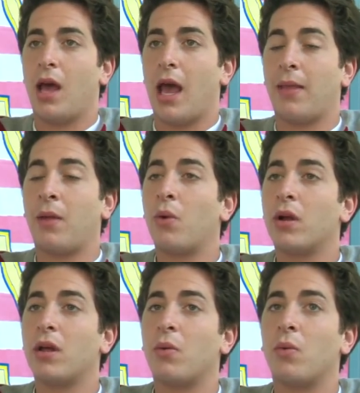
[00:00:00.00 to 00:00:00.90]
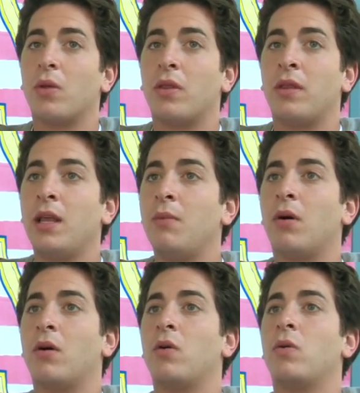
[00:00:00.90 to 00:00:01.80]
And then working with
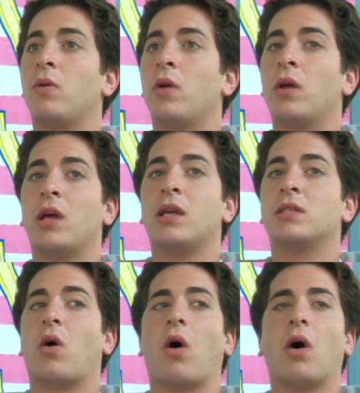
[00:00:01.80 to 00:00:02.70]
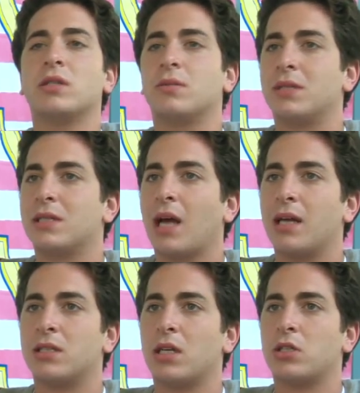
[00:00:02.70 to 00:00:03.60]
Nima is awesome because the guy
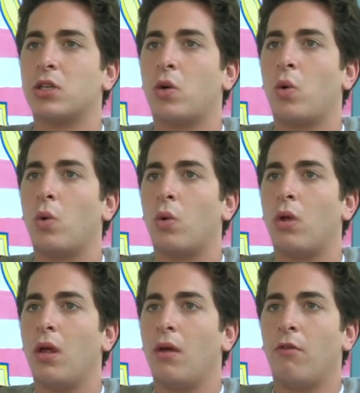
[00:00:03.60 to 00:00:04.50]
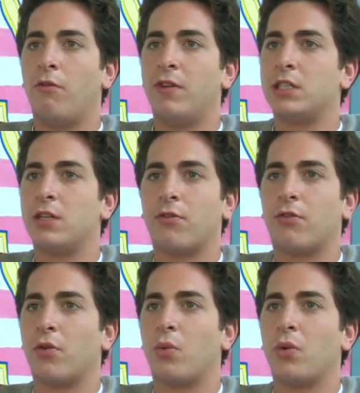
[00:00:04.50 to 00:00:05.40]
has such a cool vision
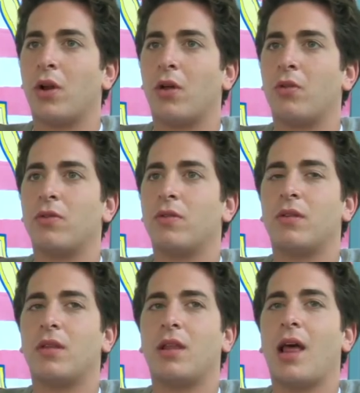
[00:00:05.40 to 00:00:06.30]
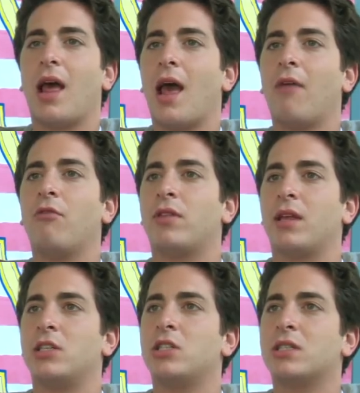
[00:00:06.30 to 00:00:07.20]
for you know
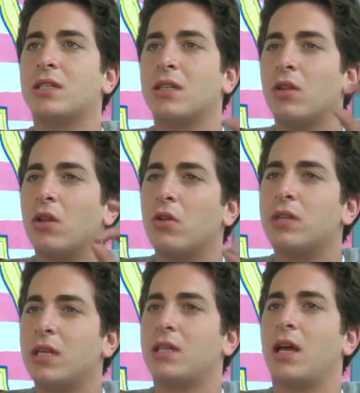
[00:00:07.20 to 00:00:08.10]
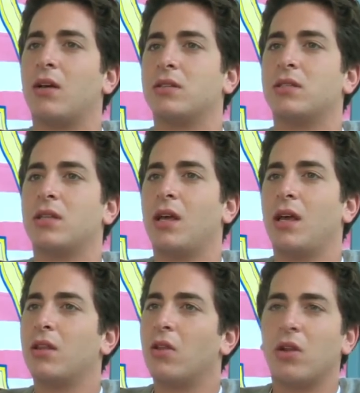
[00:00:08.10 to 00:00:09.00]
everything. It's just little details,
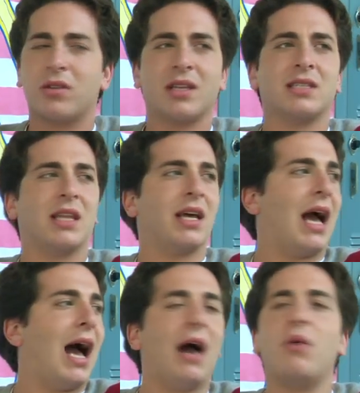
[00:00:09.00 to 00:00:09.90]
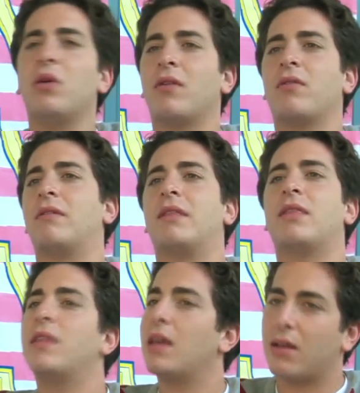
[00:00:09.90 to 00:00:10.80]
the little things that like I would never even
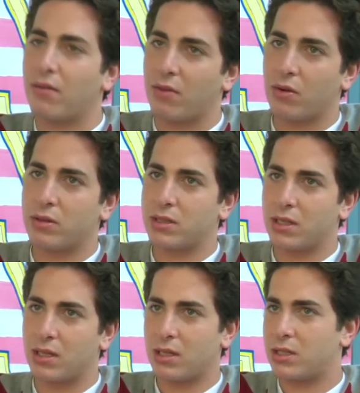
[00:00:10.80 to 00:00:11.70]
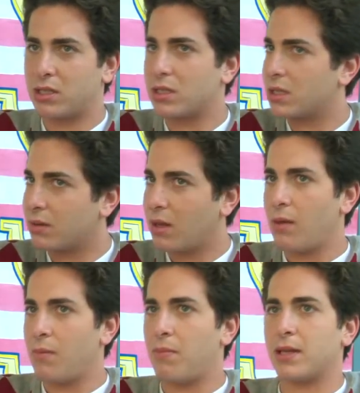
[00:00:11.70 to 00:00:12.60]
think of noticing. He just
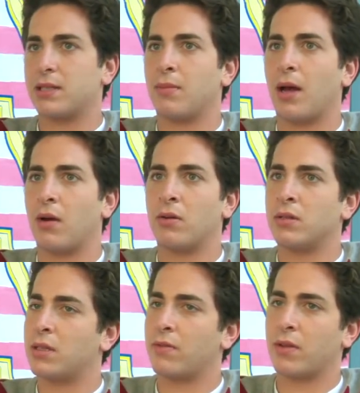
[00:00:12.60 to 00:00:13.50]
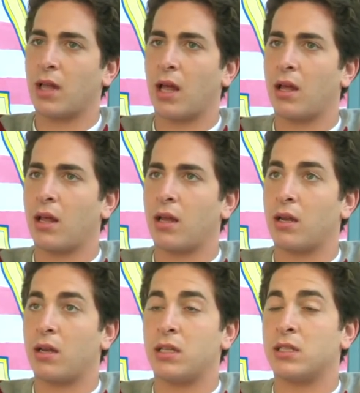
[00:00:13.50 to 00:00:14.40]
picks them out and stuff like that.
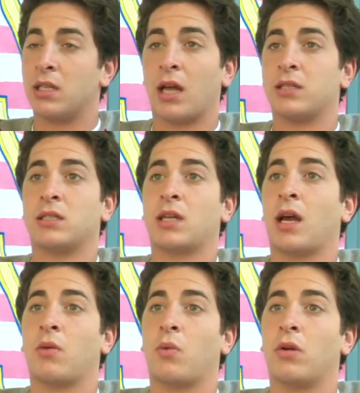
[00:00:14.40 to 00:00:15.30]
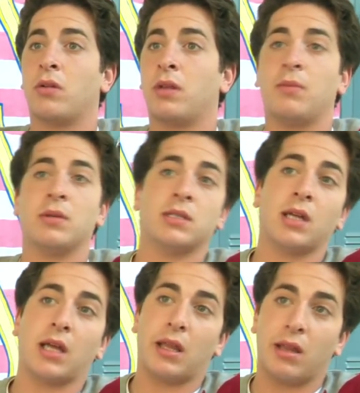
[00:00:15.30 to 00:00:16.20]
And he's the nicest guy in the world. Nima's
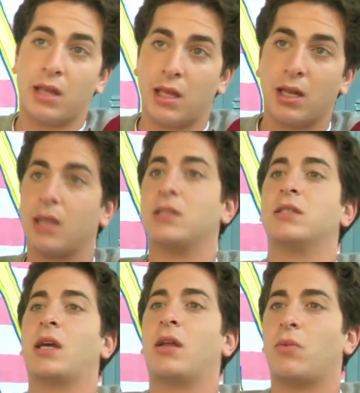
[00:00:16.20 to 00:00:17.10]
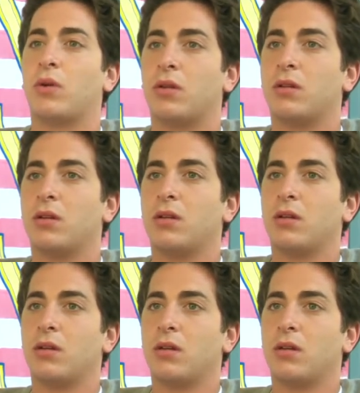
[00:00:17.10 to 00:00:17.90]
like the nicest guy in the world.